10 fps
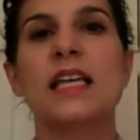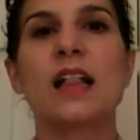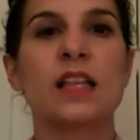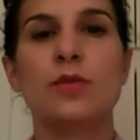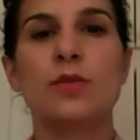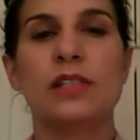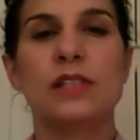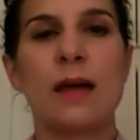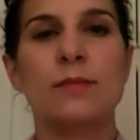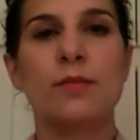telling you it's
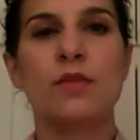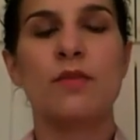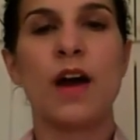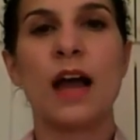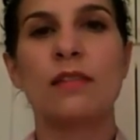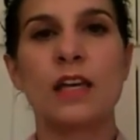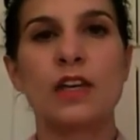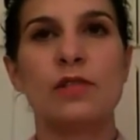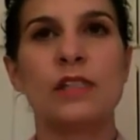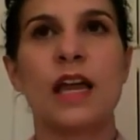time to move on. Like
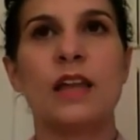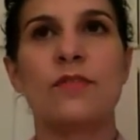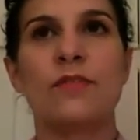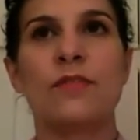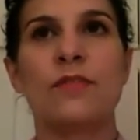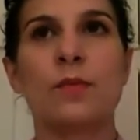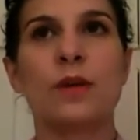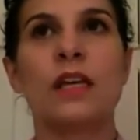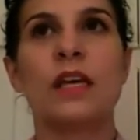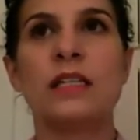you said, if they're
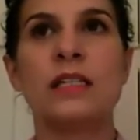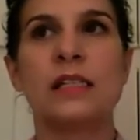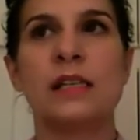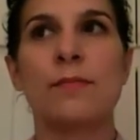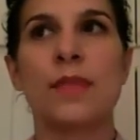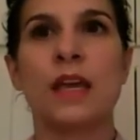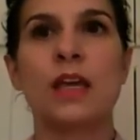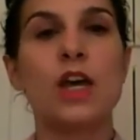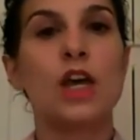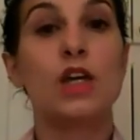really into
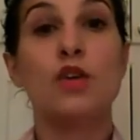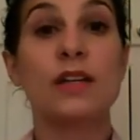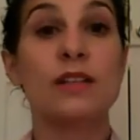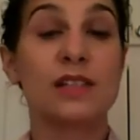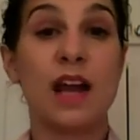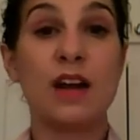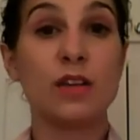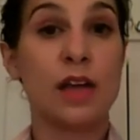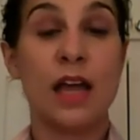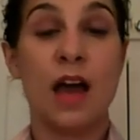something, you can
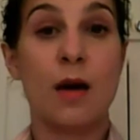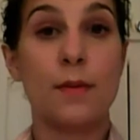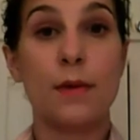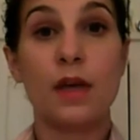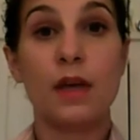start looking up,